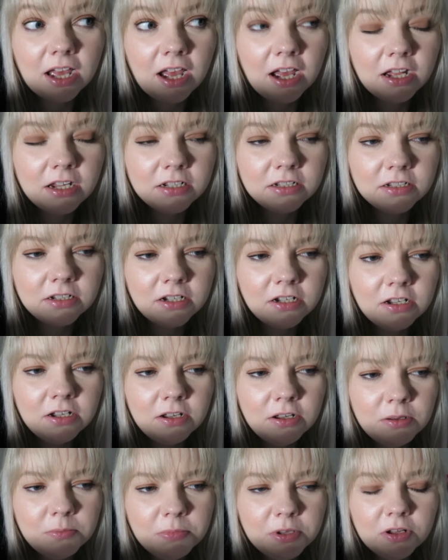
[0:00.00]
And
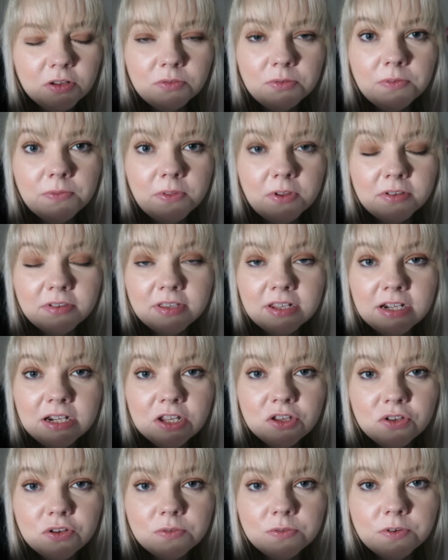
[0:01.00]
because we've not seen
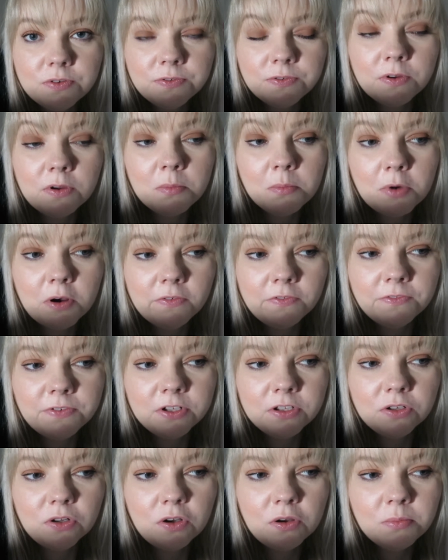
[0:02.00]
each other for a month,
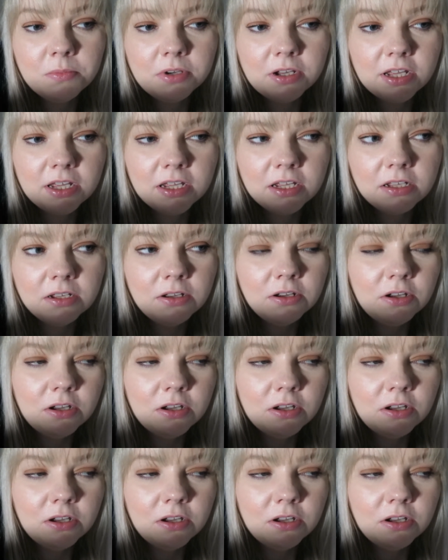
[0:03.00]
and normally